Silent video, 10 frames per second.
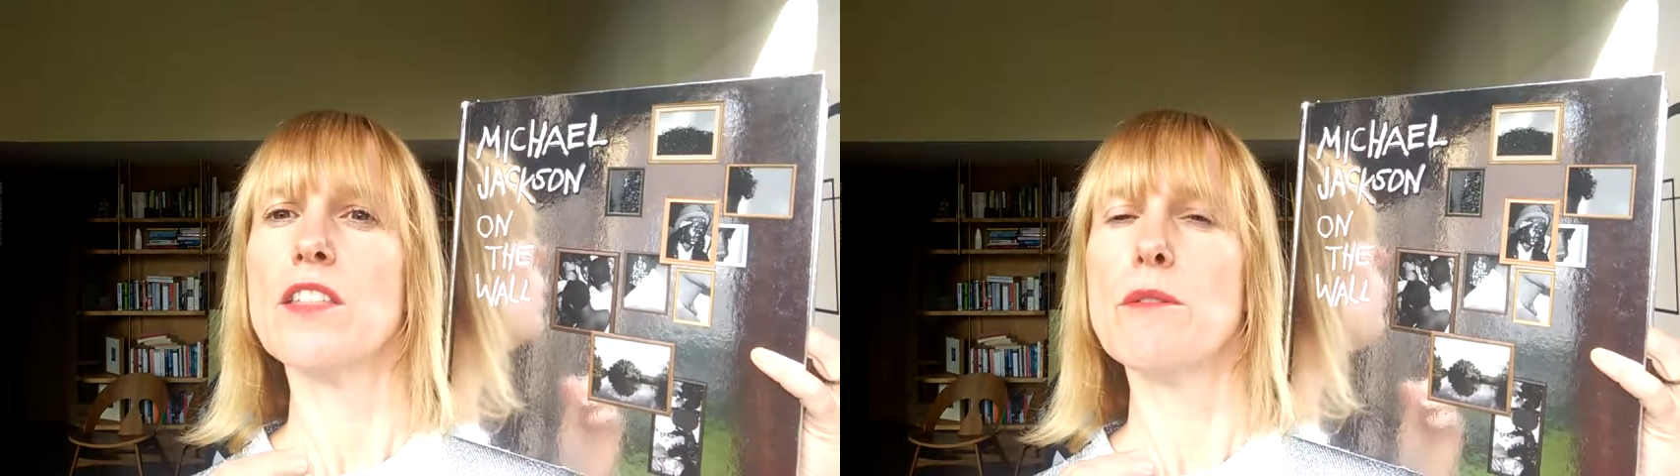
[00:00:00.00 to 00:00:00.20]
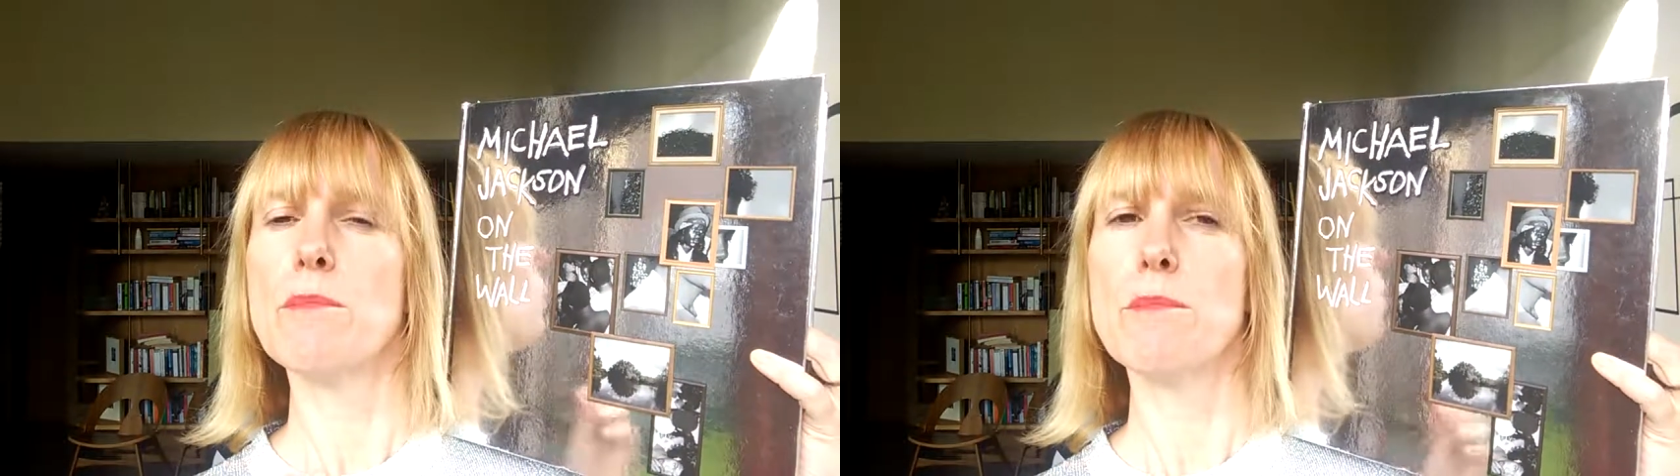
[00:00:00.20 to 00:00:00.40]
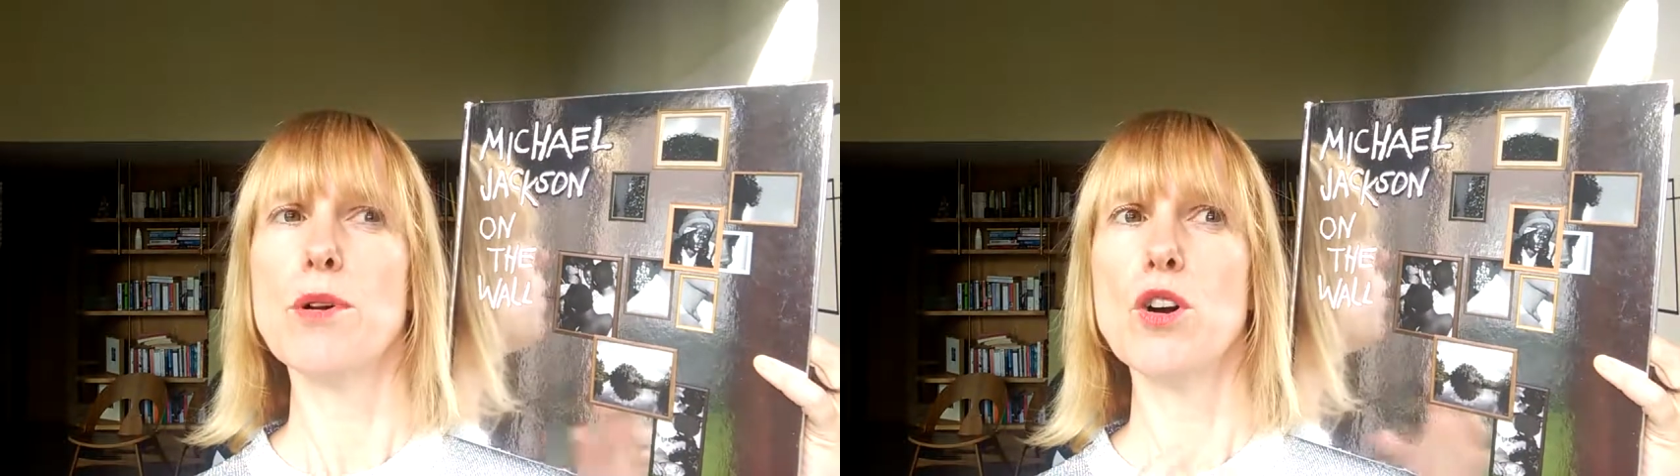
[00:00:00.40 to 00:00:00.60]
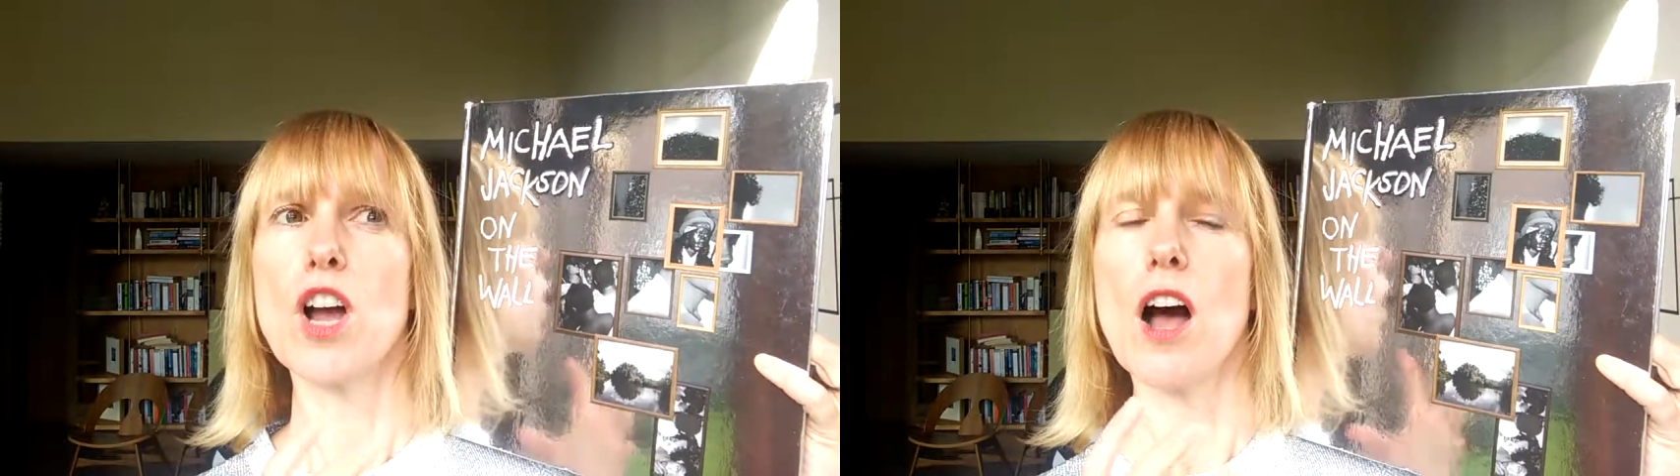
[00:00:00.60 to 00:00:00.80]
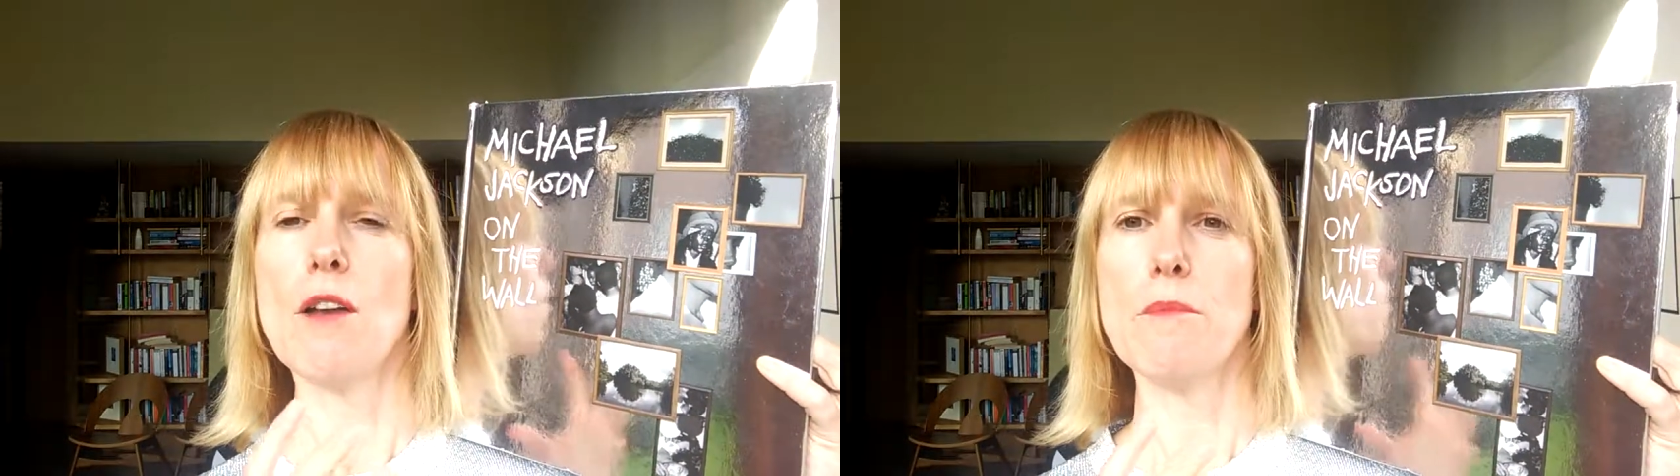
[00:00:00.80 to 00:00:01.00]
the
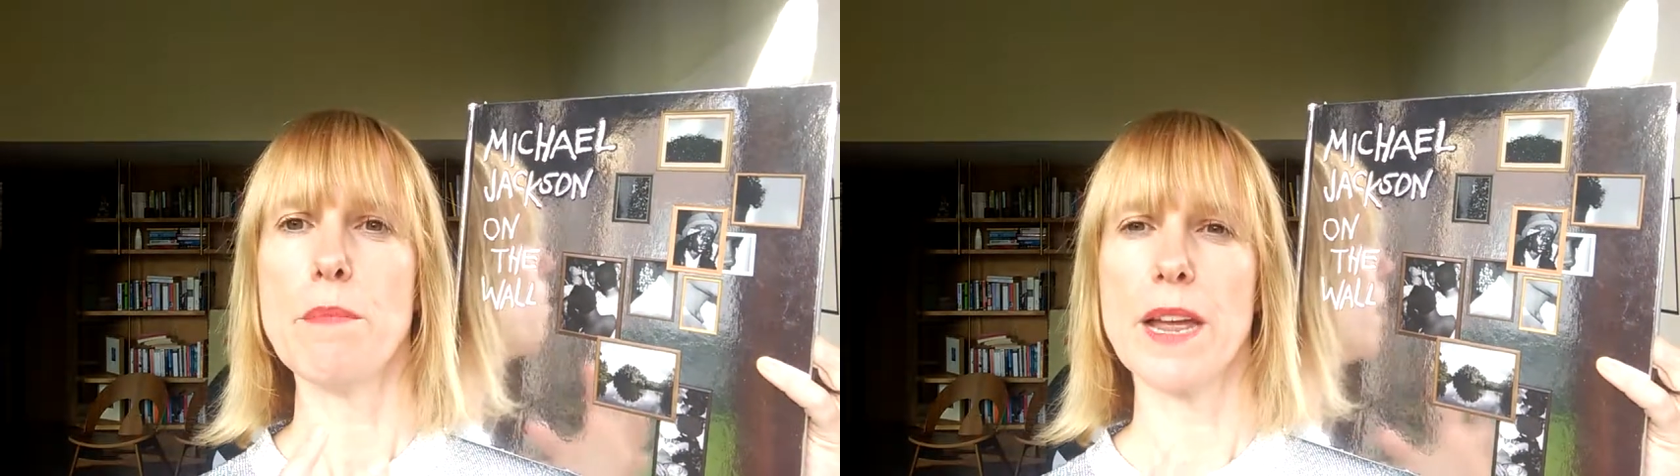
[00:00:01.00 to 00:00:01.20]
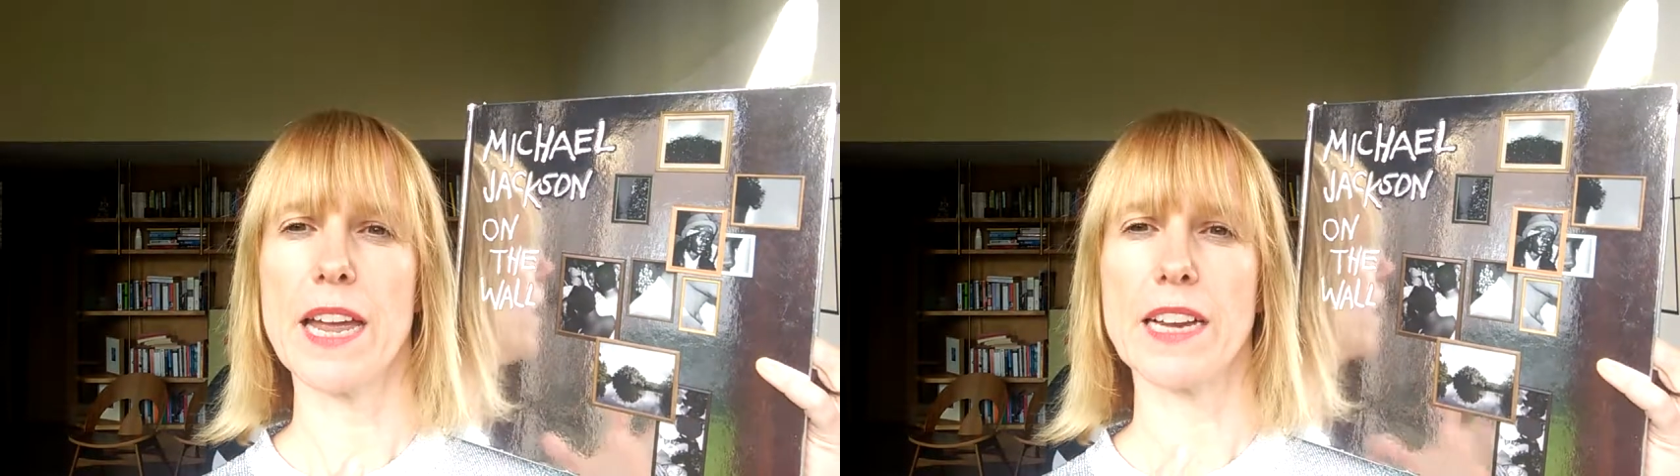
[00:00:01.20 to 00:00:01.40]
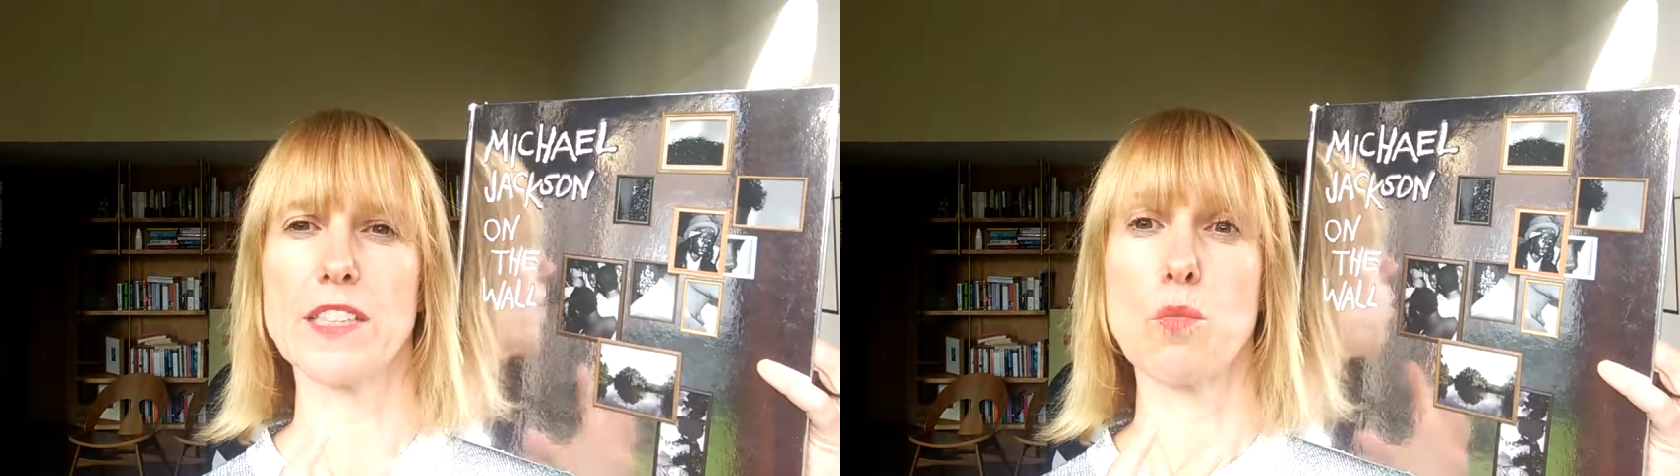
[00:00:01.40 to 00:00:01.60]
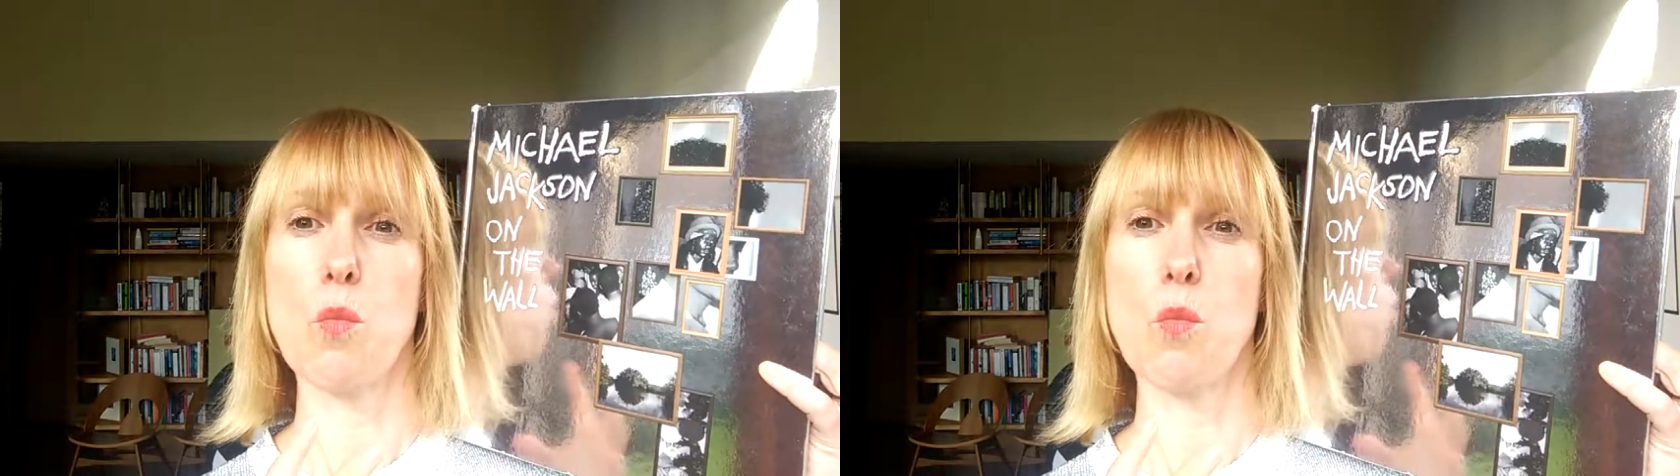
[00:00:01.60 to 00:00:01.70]
book unpicks